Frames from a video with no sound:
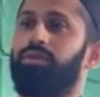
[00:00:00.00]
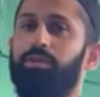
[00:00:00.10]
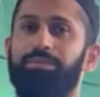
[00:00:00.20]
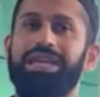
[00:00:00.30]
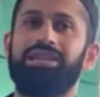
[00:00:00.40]
the
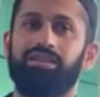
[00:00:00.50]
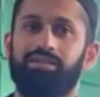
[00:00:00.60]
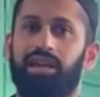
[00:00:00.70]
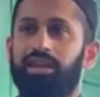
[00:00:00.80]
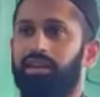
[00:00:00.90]
media
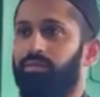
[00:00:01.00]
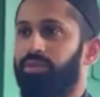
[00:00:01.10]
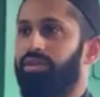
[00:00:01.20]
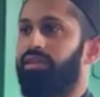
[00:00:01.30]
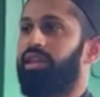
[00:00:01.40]
saying it,
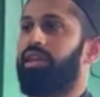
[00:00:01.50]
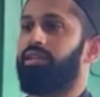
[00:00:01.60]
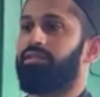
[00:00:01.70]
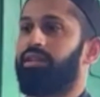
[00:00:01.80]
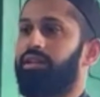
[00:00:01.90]
but the thing
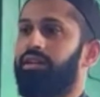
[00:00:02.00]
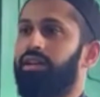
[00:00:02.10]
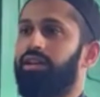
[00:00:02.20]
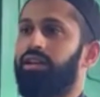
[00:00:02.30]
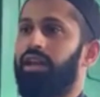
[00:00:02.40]
is
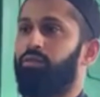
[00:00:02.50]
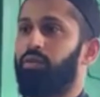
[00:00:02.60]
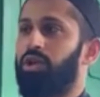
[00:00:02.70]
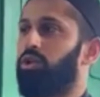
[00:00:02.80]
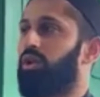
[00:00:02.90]
that if
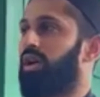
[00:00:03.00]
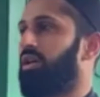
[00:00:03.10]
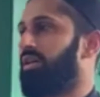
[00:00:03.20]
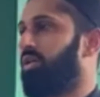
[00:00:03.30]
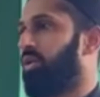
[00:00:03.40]
we look
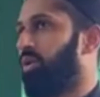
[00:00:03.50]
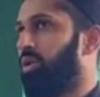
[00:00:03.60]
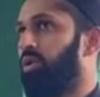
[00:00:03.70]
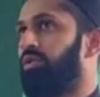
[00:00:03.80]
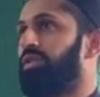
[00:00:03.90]
at
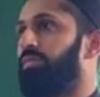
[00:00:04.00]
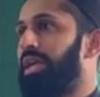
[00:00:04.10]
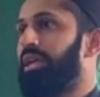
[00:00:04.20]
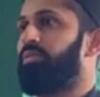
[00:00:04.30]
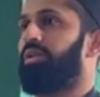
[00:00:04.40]
all of the
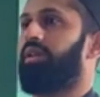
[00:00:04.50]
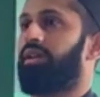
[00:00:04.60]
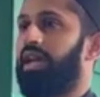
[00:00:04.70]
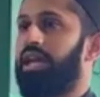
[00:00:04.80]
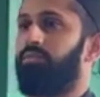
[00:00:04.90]
people
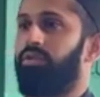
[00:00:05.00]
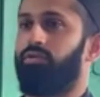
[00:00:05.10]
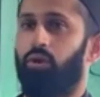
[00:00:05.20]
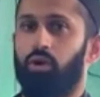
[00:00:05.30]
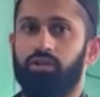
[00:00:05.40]
that came
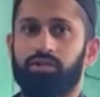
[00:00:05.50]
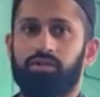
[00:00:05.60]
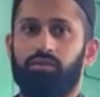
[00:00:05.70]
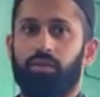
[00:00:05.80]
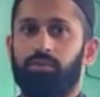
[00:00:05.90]
before
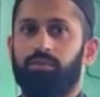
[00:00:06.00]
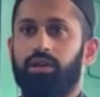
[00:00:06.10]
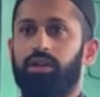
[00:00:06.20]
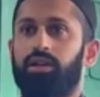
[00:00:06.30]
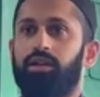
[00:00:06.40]
us from,
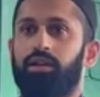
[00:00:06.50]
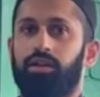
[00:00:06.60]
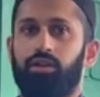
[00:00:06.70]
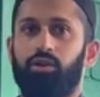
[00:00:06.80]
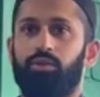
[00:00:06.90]

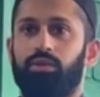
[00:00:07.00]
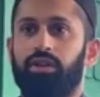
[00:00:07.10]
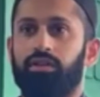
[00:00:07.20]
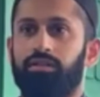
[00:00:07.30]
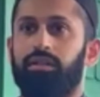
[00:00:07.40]
you know,
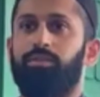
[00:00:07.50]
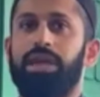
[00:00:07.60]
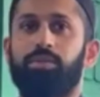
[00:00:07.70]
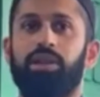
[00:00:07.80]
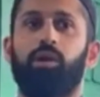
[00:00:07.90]
the
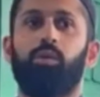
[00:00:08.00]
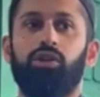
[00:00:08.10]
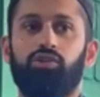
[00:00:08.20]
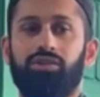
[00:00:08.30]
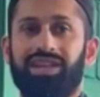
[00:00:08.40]
people that we
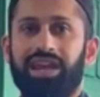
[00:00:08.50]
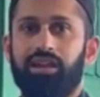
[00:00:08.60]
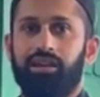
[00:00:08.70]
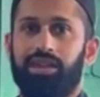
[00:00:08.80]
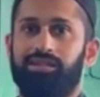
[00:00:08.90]
should
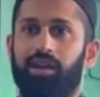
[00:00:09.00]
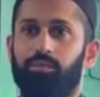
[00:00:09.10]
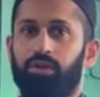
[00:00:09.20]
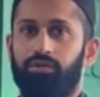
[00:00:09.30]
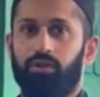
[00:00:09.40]
take an
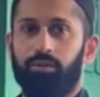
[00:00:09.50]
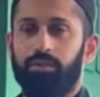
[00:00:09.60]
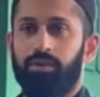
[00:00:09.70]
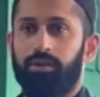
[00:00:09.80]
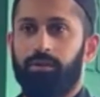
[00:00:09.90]
example
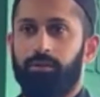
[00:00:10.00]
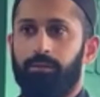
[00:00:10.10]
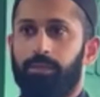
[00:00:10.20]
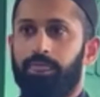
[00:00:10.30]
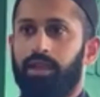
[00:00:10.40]
from,
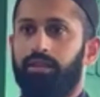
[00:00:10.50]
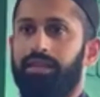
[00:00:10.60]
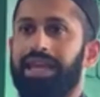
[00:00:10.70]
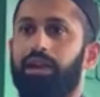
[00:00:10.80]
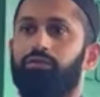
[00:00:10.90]

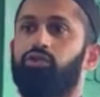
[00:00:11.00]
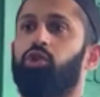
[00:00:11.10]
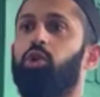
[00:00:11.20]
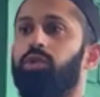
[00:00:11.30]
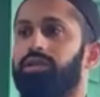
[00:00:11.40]
they have
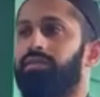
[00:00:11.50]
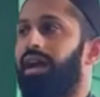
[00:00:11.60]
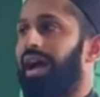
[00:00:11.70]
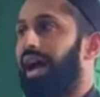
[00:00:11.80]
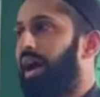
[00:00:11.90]
shown us
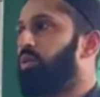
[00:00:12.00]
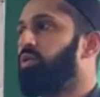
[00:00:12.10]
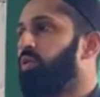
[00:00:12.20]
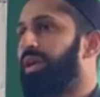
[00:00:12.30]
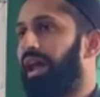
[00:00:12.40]
that how
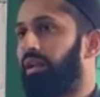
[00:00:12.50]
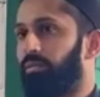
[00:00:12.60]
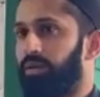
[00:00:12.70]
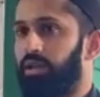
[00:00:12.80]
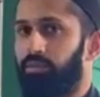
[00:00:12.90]
do we
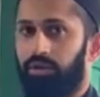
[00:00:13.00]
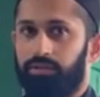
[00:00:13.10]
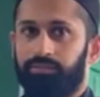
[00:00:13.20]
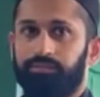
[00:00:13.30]
help people?